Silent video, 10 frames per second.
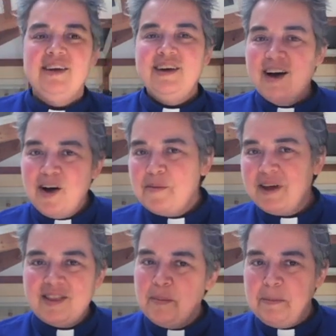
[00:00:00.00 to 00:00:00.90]
Come,
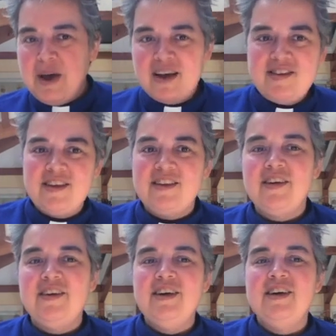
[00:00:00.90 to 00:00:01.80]
get the best that
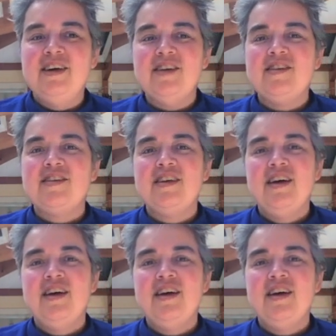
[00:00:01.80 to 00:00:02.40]
there is,